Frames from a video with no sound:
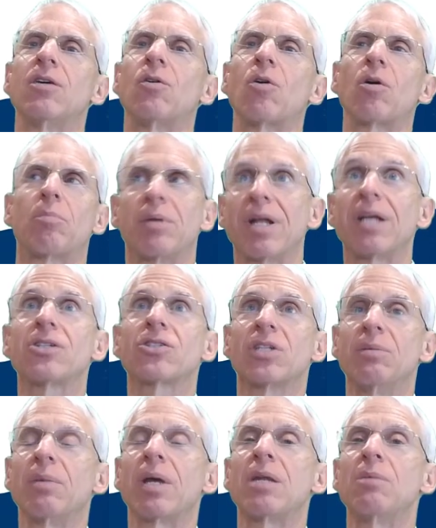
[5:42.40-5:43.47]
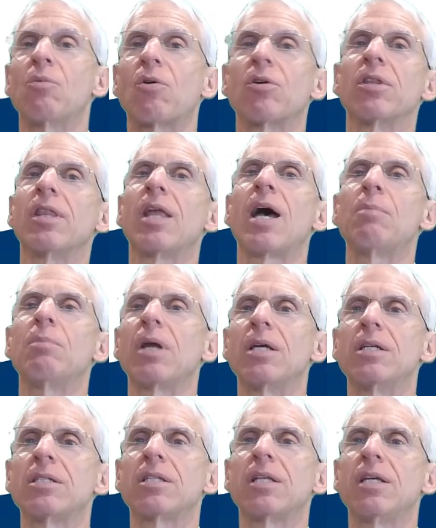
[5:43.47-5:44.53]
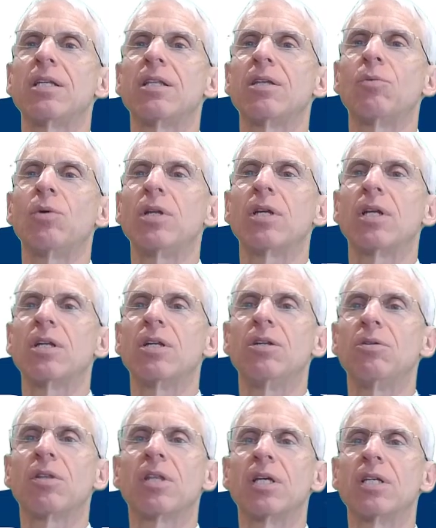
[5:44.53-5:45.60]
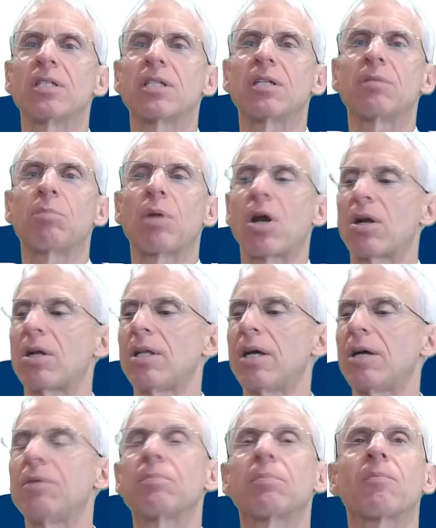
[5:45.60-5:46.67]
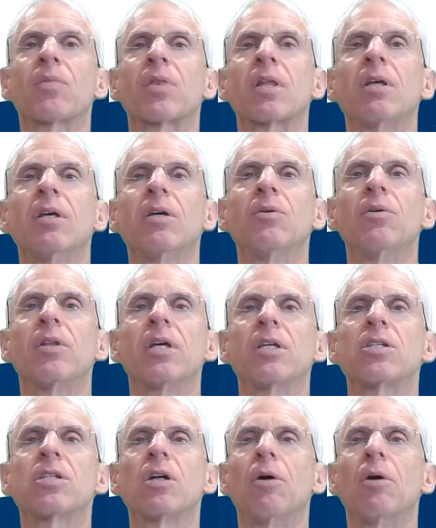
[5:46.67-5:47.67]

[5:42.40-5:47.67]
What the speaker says: or potentially many more than that, because we tend to do things in parallel with this.